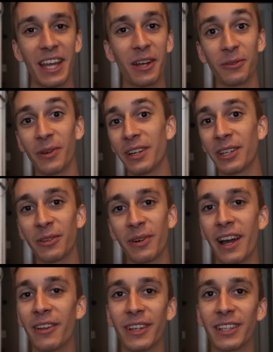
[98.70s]
running
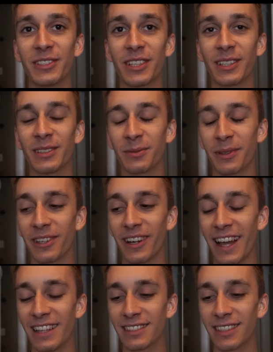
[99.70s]
around like chickens with
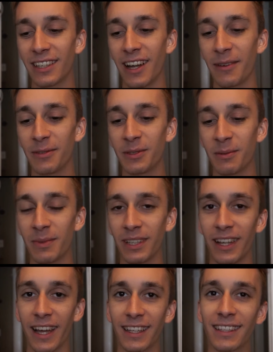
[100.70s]
their heads cut off, you can be
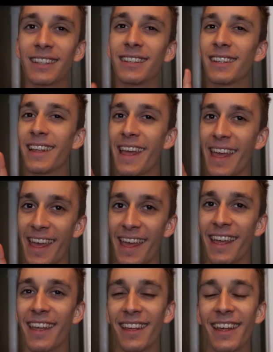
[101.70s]
like,
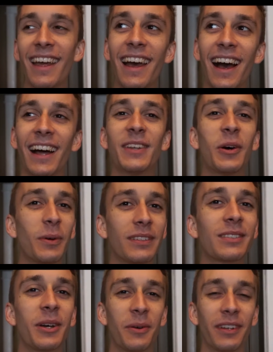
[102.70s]
I know
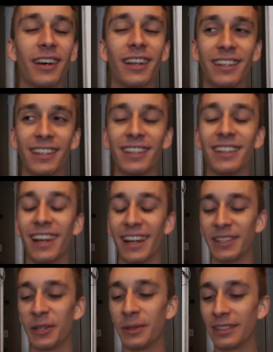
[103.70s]
what's going on here.
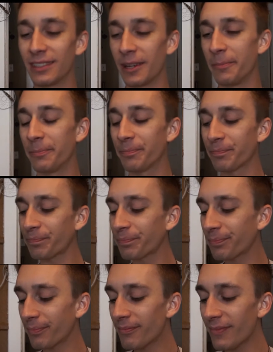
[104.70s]
I know what's up.
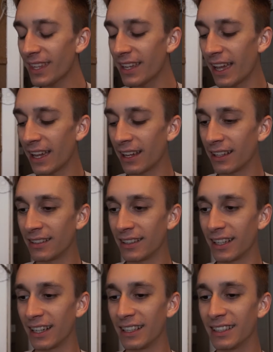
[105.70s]
And
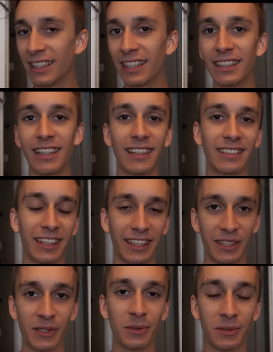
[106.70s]
not
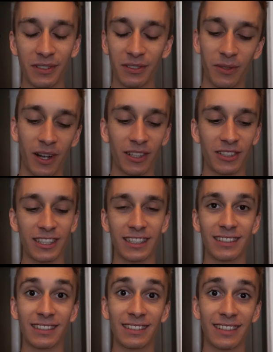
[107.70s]
to use astrology
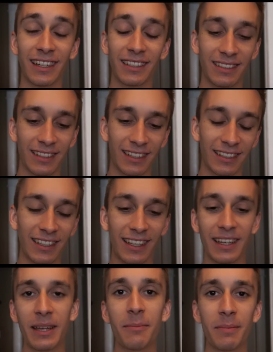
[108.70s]
as a stick to
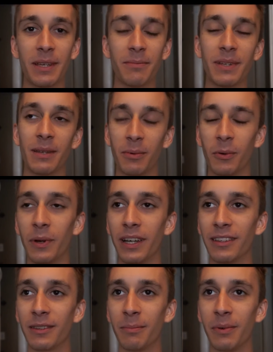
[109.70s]
beat people
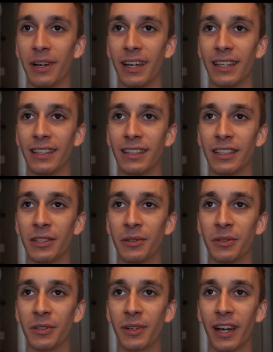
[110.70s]
with, but
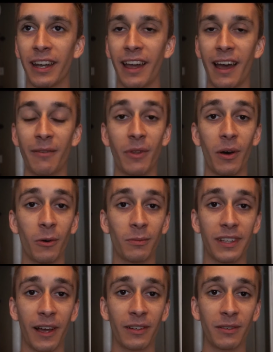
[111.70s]
you kind of have the
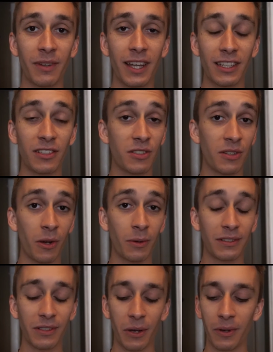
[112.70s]
hometown advantage. You know
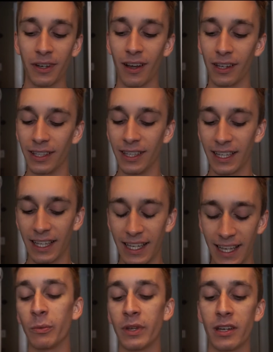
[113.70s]
what's going on.
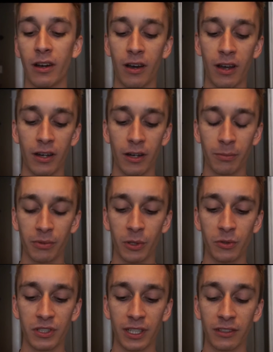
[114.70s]
We are
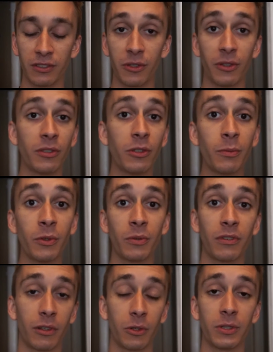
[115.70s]
approaching to the new moon
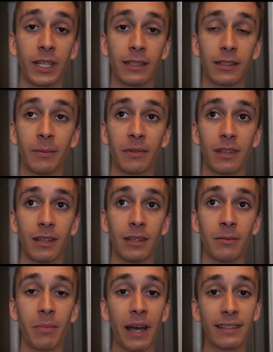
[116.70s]
solar eclipse
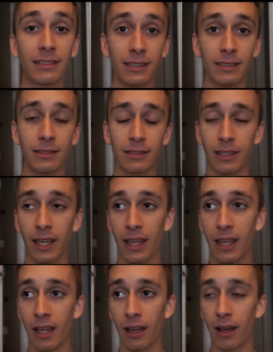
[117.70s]
in Pisces,
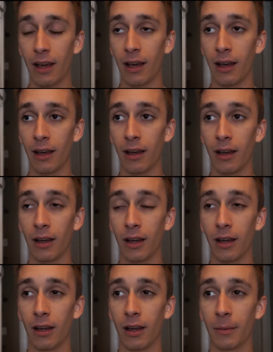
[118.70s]

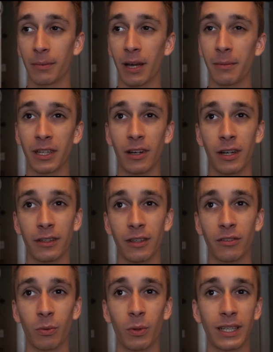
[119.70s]
upcoming on the
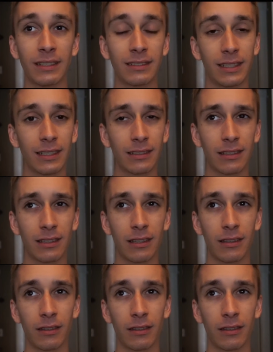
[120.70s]
26th,